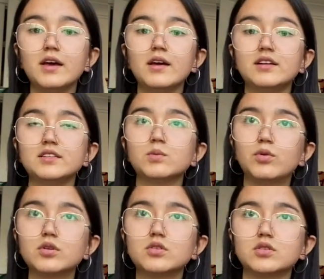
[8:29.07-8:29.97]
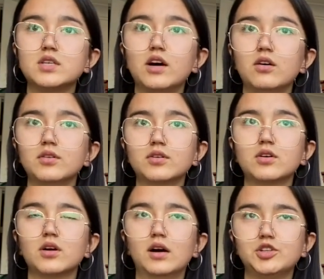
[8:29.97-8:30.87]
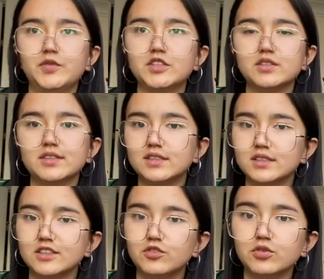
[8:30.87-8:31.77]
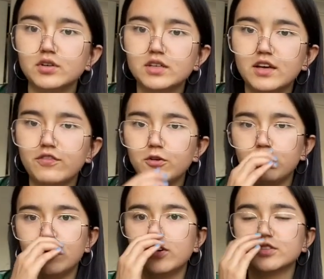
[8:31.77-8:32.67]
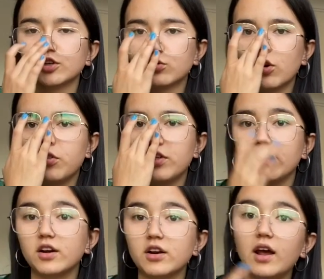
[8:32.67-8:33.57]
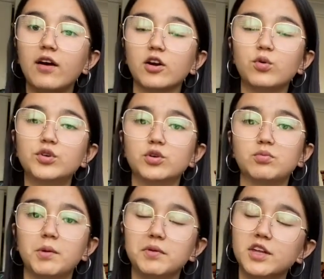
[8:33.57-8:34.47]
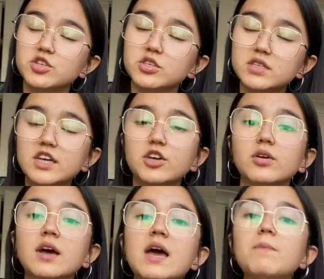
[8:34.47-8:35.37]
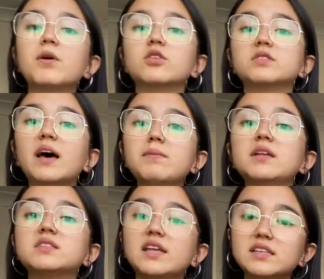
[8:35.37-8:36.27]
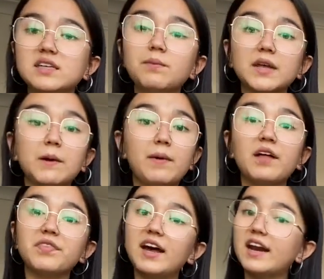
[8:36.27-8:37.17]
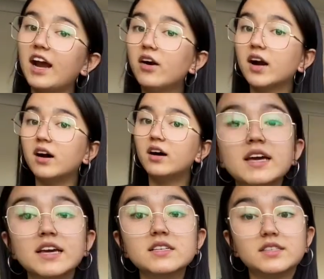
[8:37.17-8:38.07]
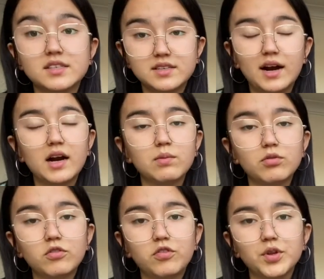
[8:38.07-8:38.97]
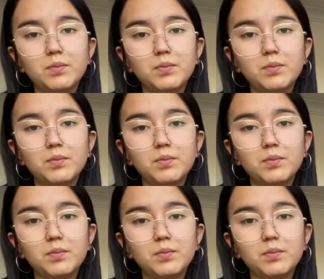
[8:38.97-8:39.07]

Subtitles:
It is important to tell conservation centres if you've noticed a growth in Hairy Quandong populations near you, because that means that something about that area is desirable for the